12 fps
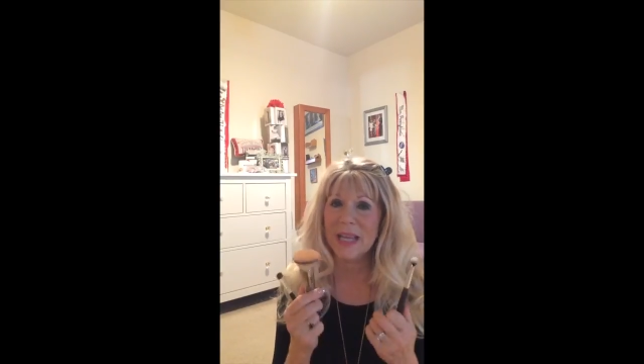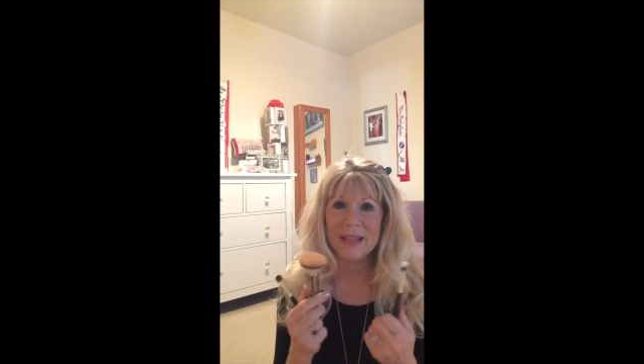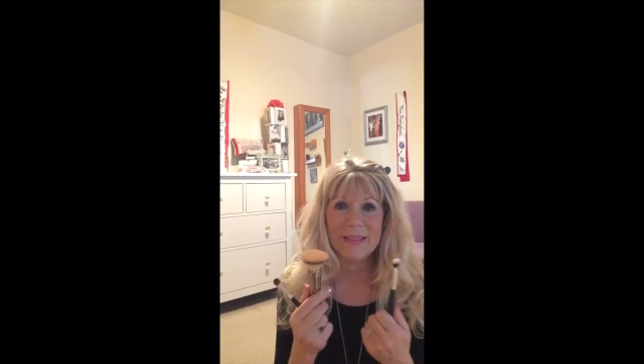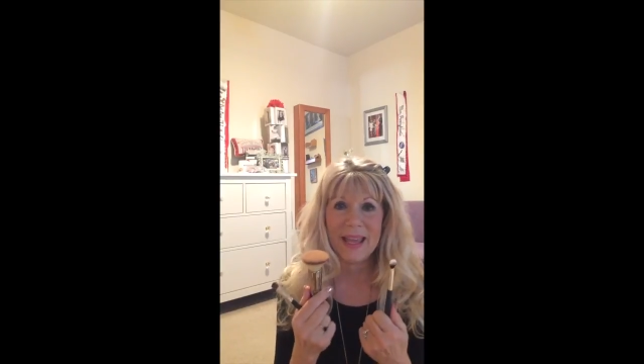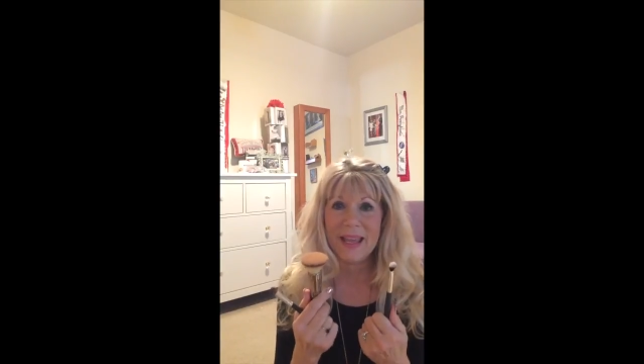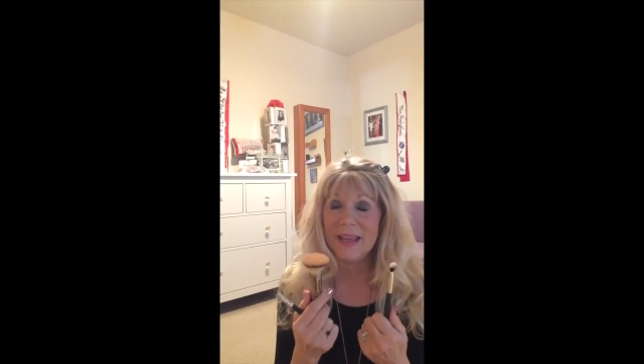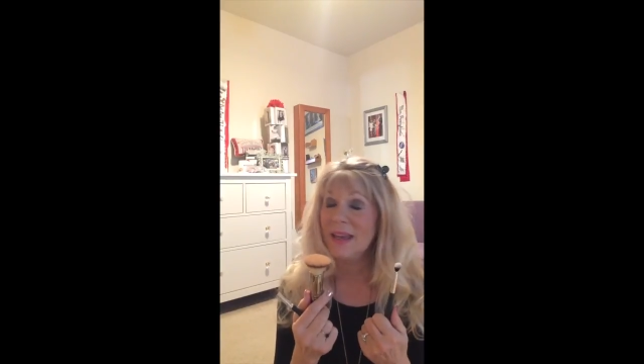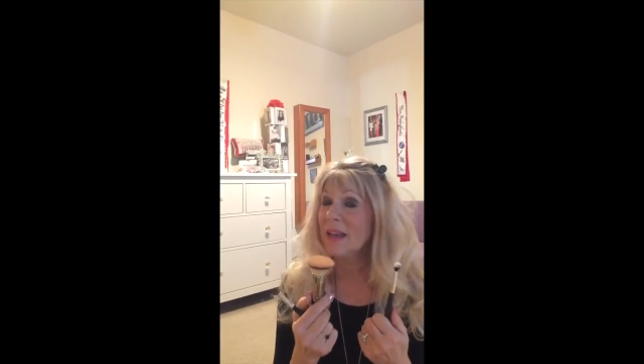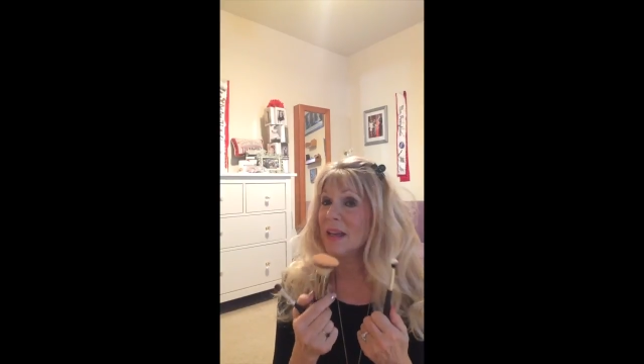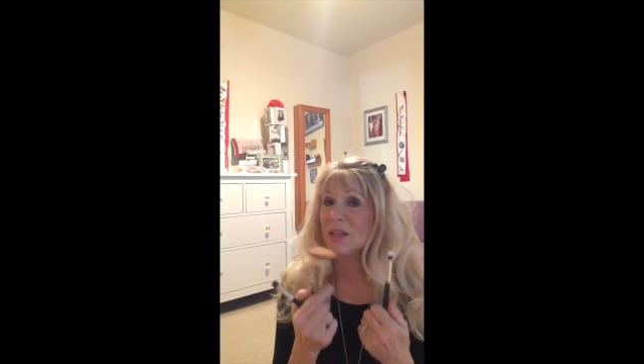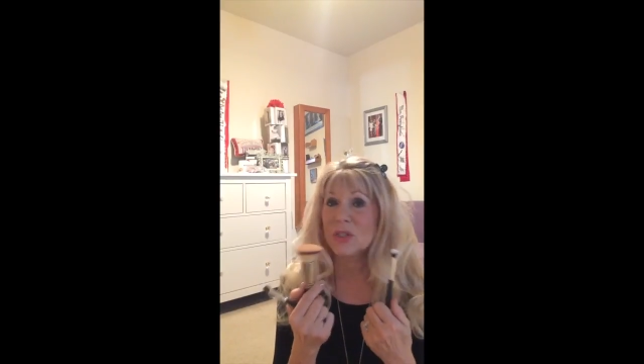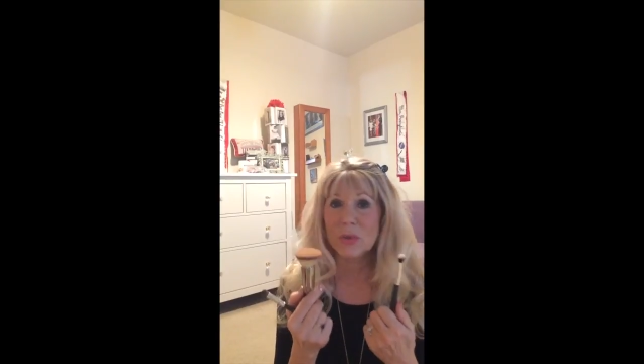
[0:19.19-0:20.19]
and they
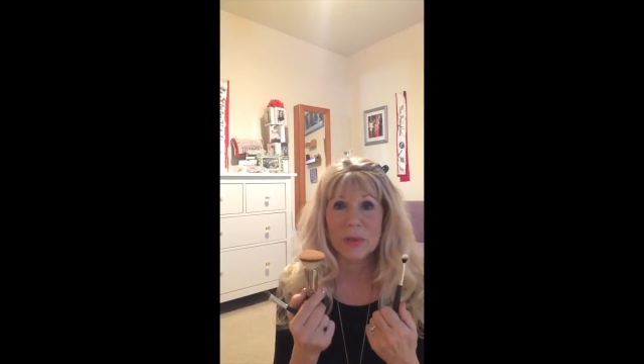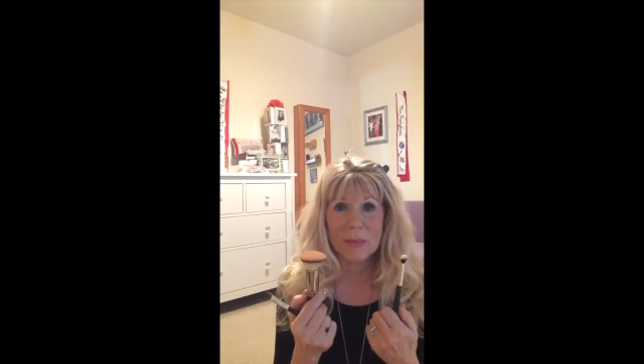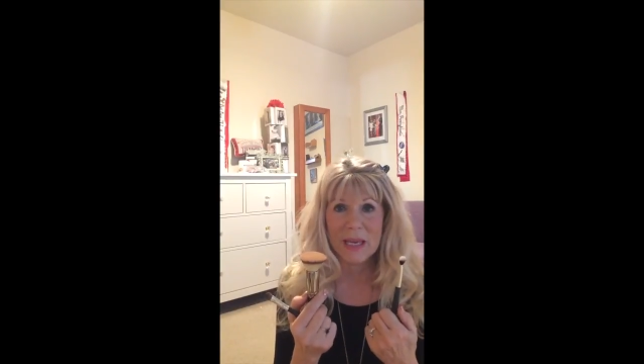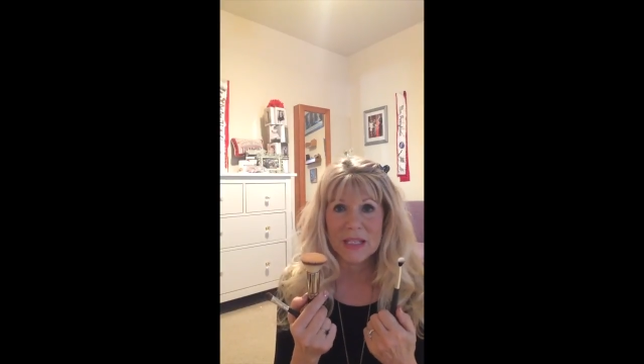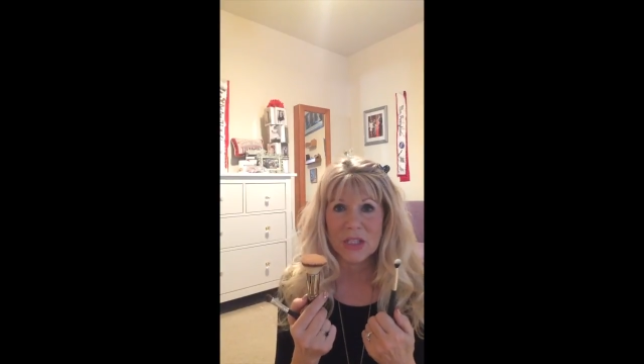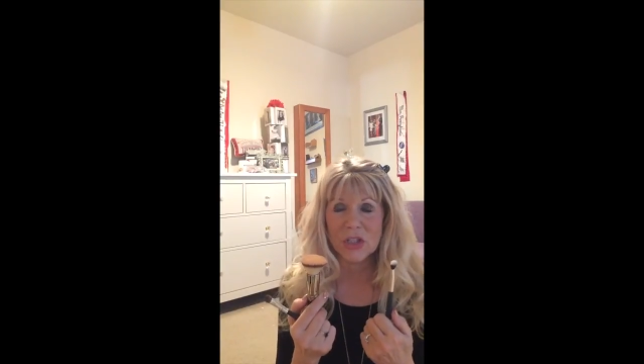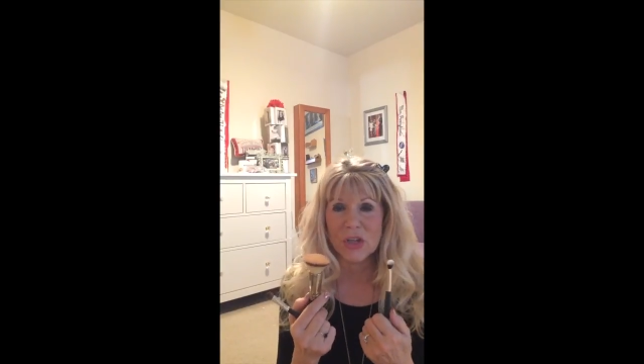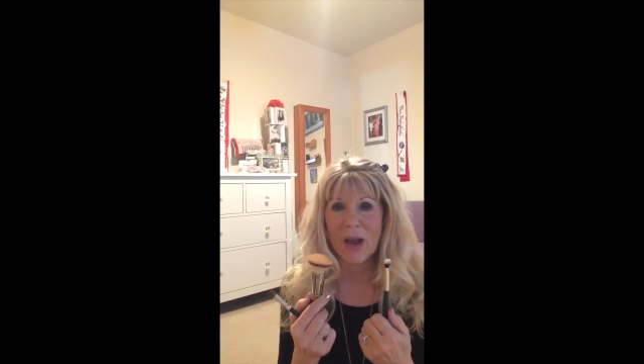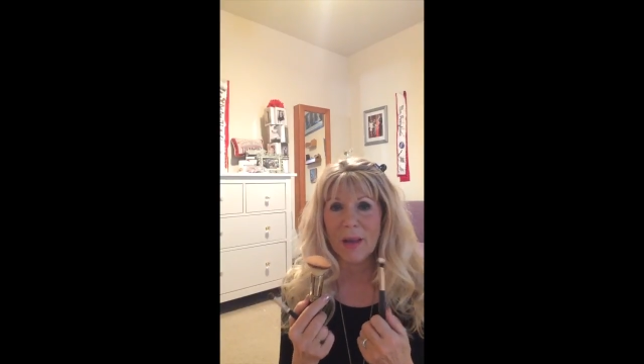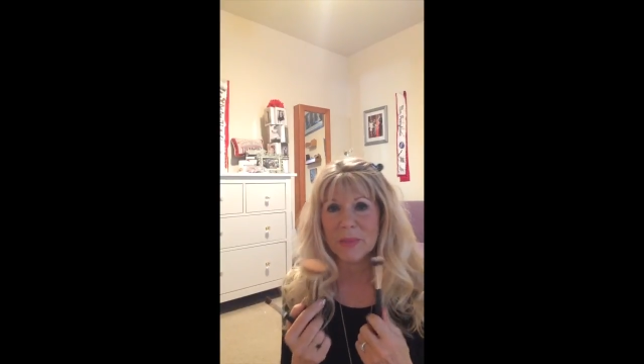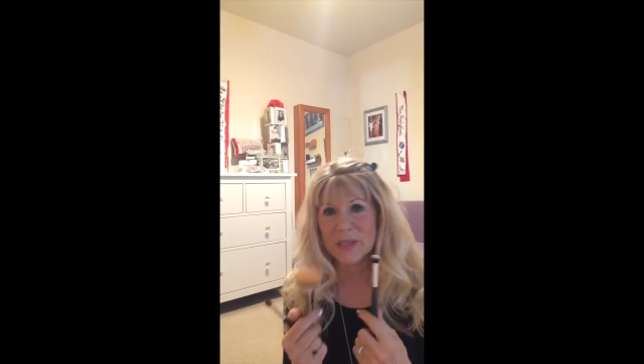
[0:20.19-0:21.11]
do an amazing job.